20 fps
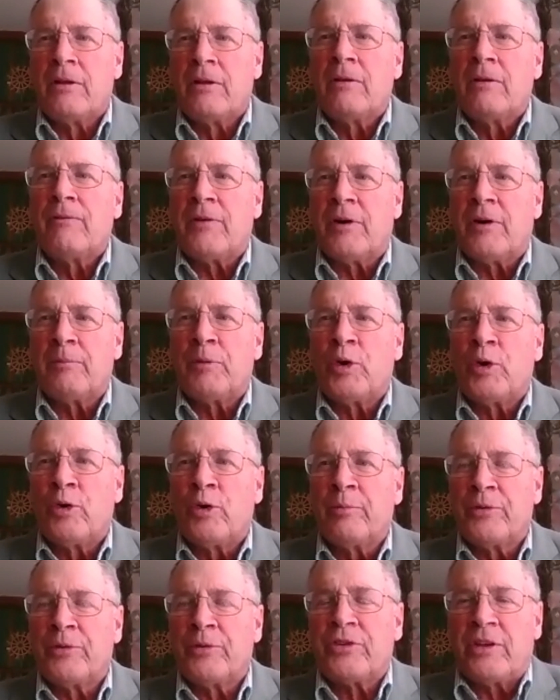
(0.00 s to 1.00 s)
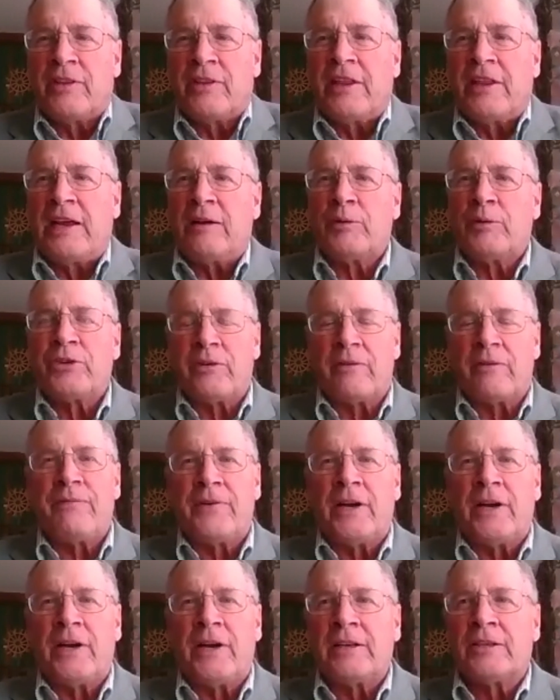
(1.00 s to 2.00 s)
homes. And that was a
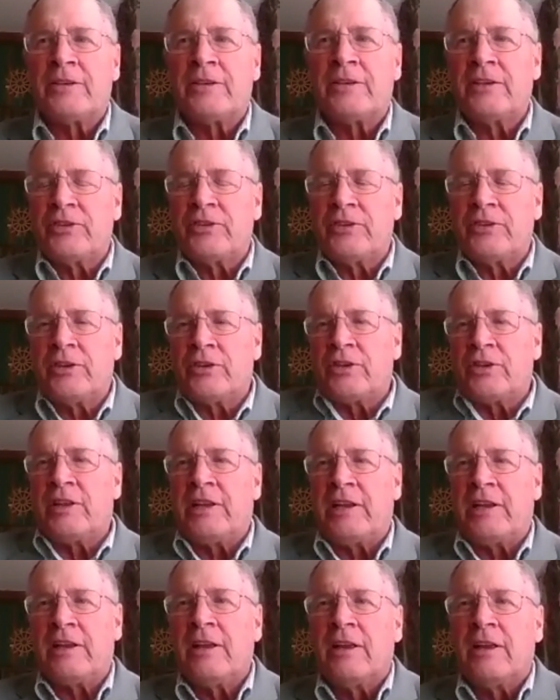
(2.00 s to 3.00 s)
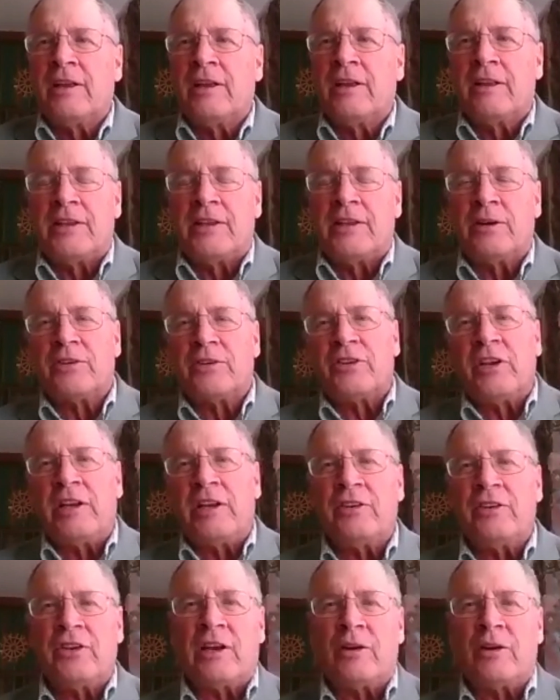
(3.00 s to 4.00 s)
final decision. They're
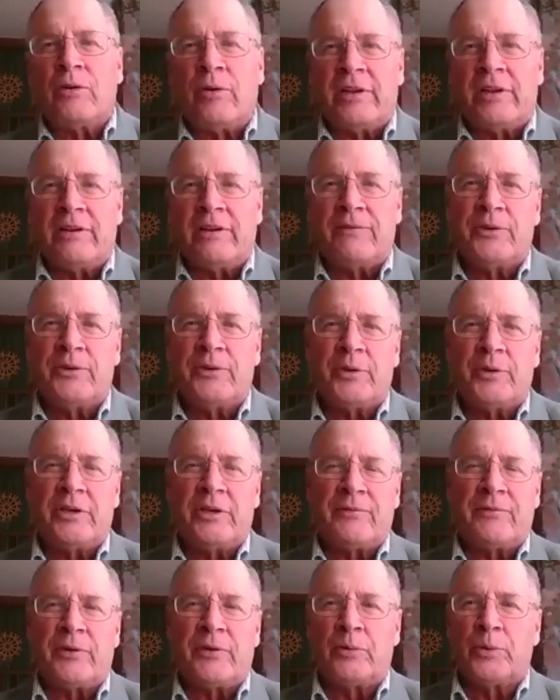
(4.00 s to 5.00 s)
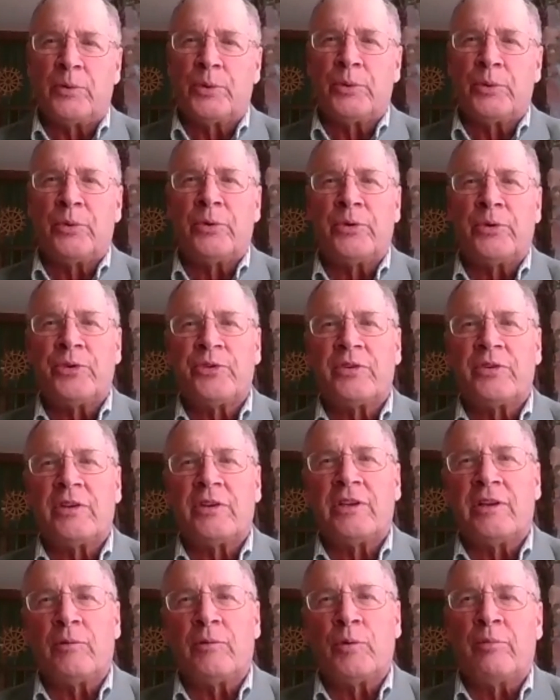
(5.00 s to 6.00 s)
changing quite a few different rules.
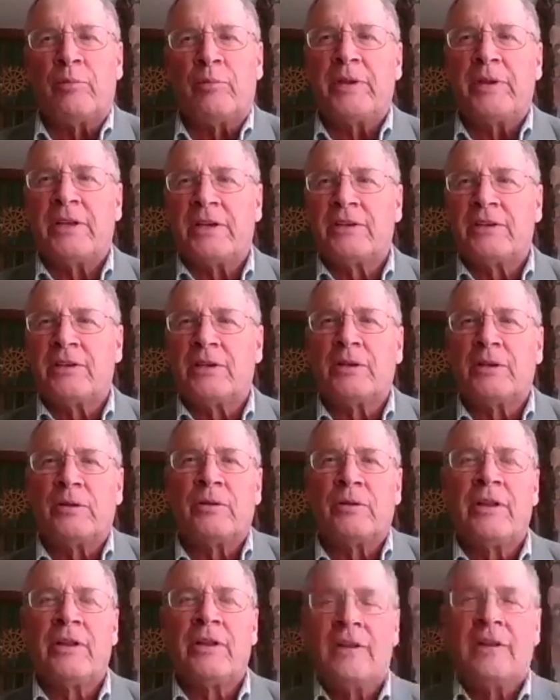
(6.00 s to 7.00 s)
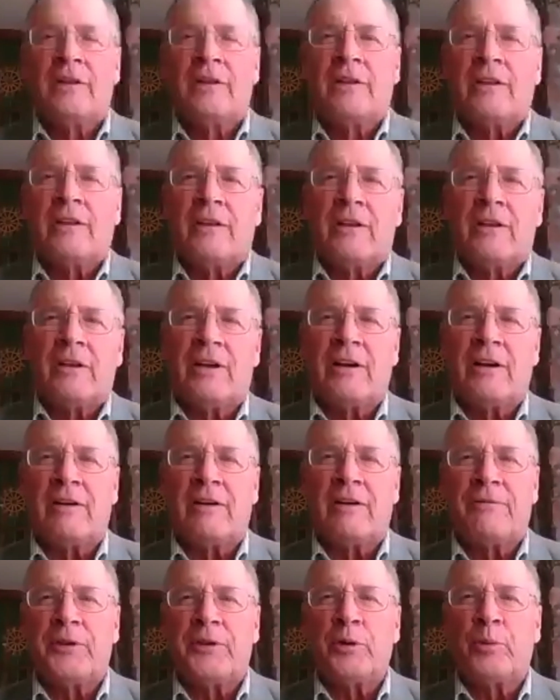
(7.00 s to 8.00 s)
It won't be until
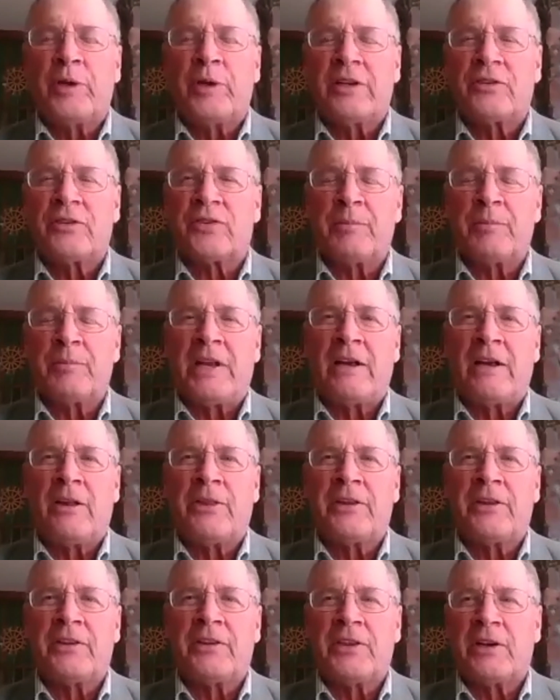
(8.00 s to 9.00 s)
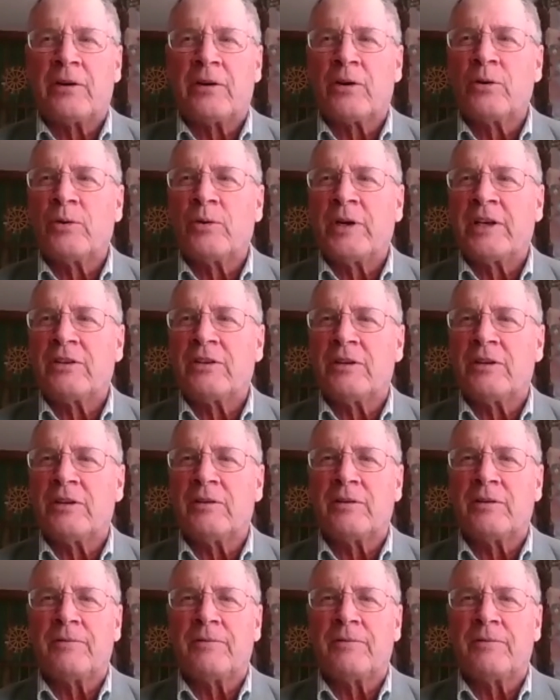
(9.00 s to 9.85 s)
a few weeks from now that they're going to